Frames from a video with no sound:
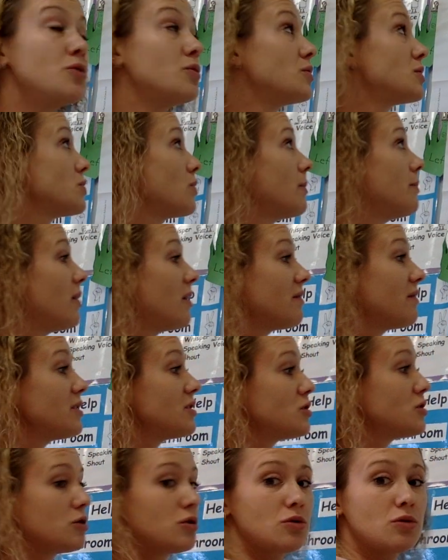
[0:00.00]
Yeah, the 2.
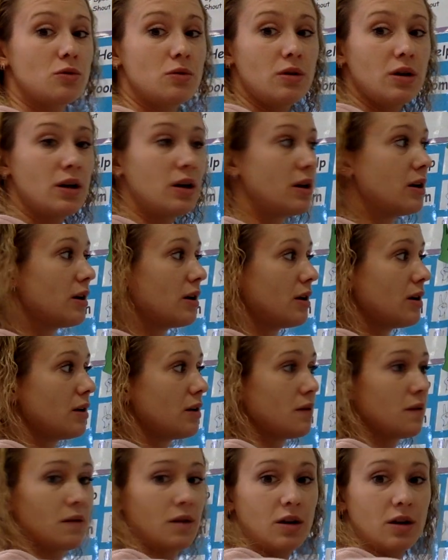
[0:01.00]
So above the 2,
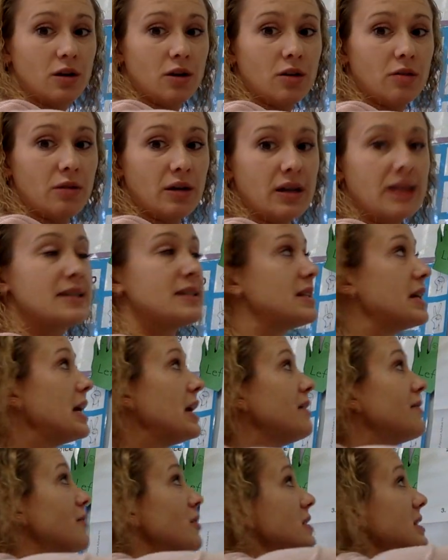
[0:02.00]
you're going
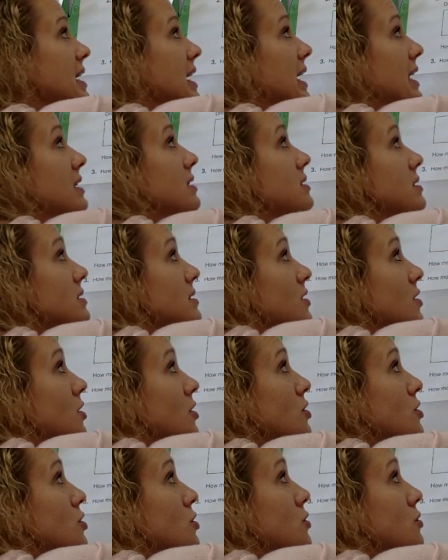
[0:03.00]
to write a T for
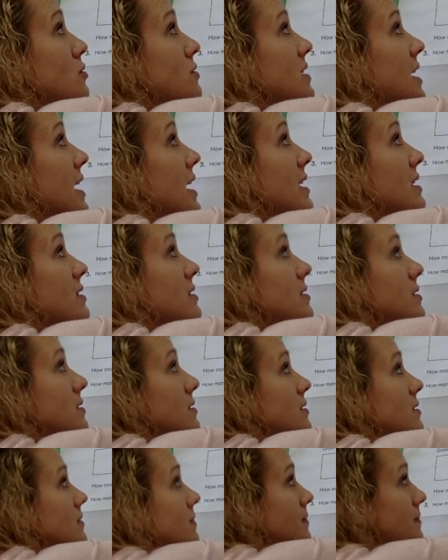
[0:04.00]
10s. There are 2
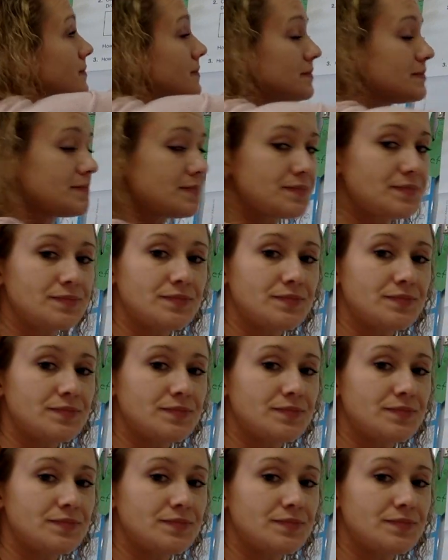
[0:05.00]
10s.